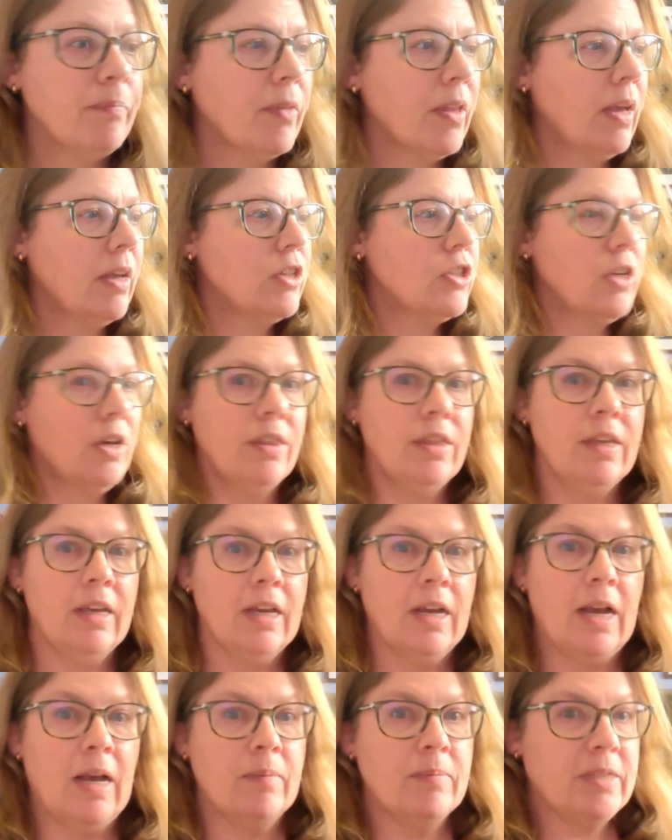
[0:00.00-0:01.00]
Actually, I think
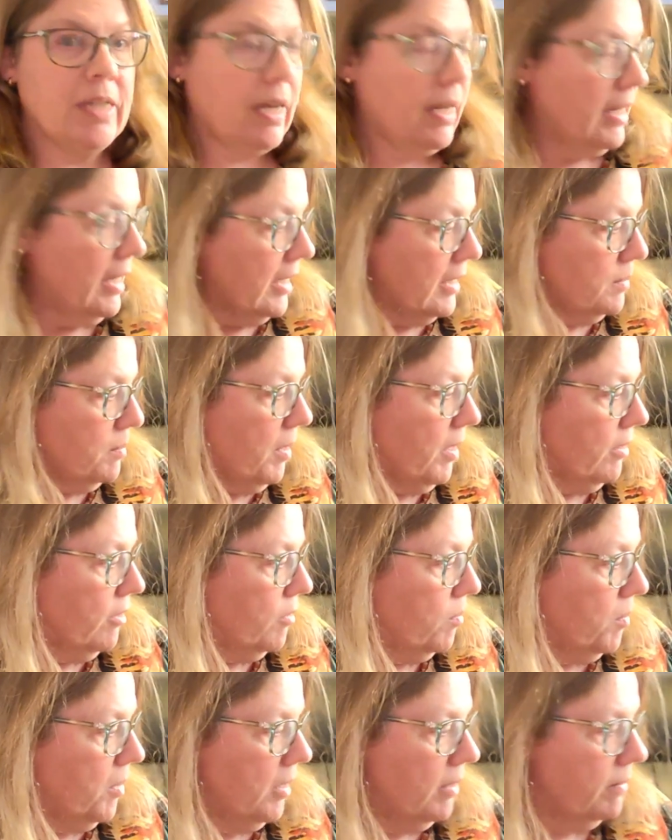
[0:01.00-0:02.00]
it comes out next month,
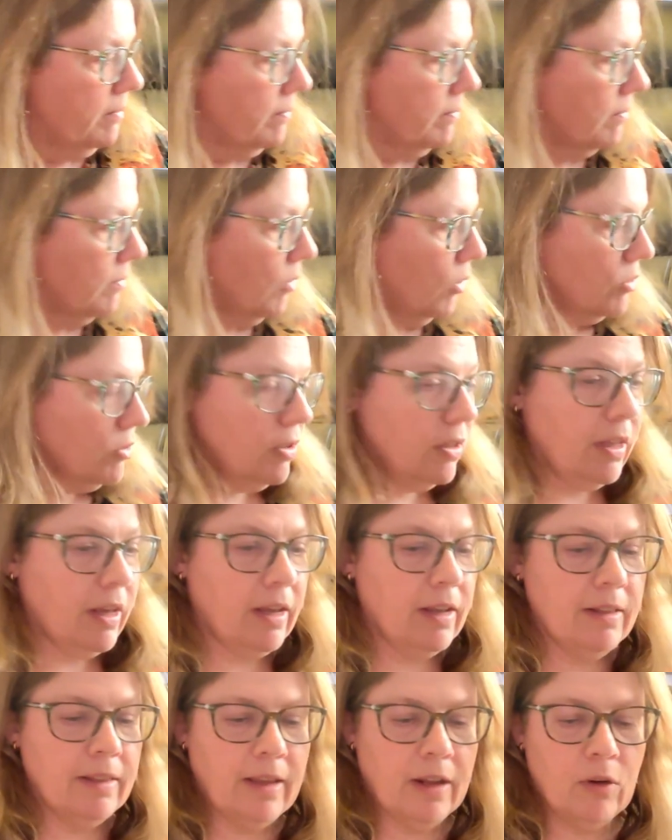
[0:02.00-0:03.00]
but onto
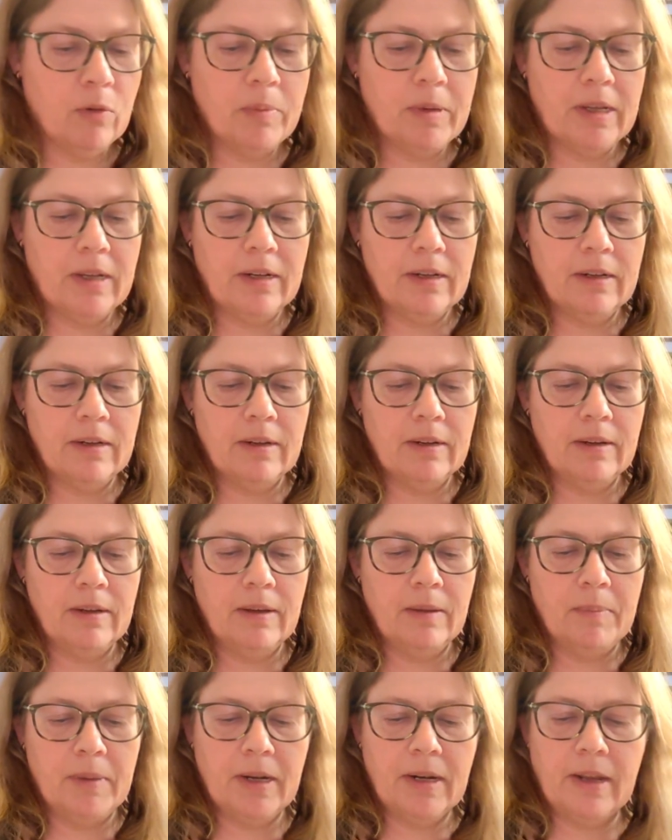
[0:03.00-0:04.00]
that'll be
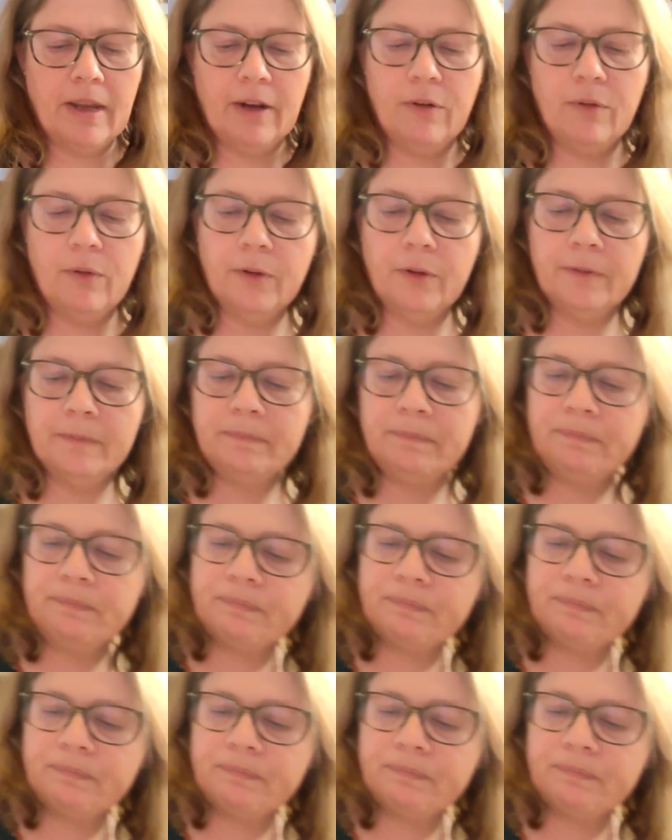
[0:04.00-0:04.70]
a bit later on.